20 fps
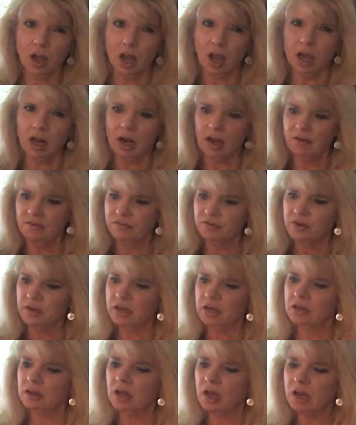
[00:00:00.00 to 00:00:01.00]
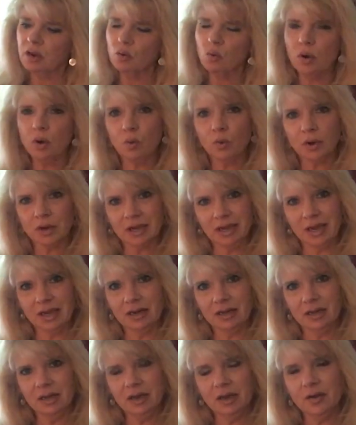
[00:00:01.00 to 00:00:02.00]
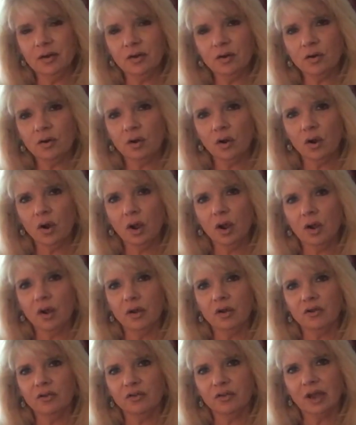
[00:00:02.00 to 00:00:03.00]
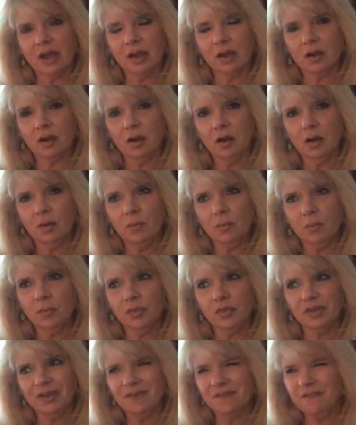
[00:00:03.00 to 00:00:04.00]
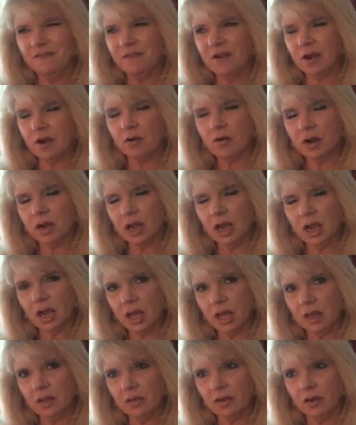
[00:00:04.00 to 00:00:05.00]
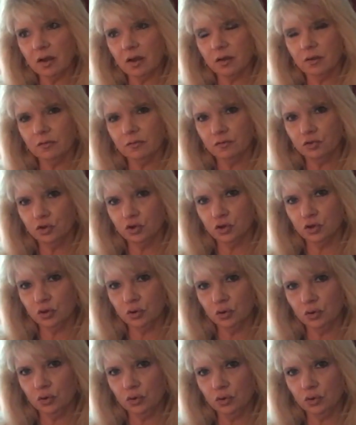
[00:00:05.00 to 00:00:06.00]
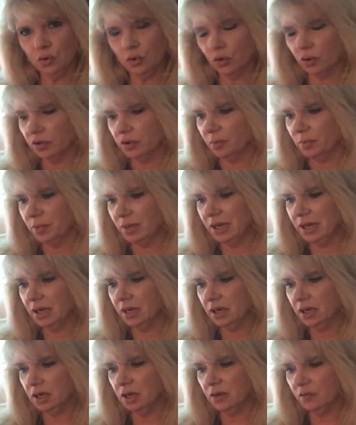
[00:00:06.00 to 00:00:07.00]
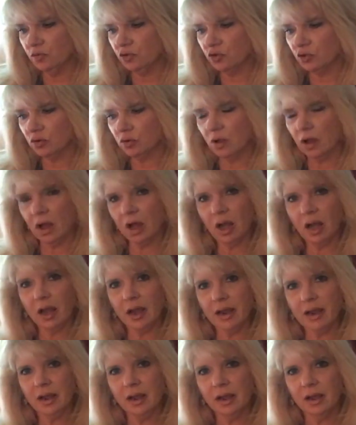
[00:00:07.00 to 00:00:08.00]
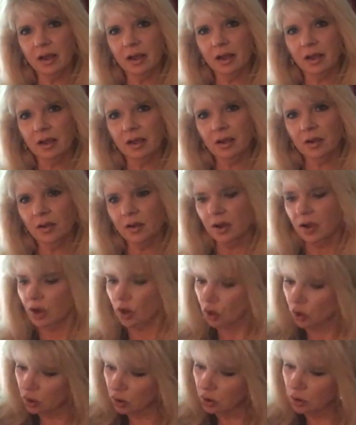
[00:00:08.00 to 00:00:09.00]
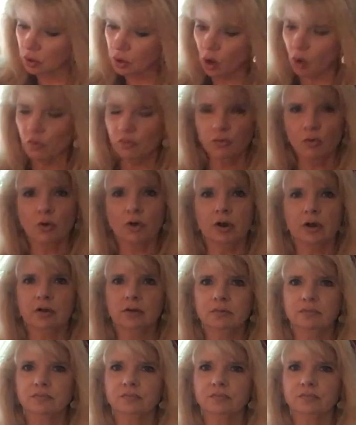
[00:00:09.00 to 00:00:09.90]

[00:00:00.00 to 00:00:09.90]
And I feel like what we're getting here is that come the very end of June or the beginning of July, go for it.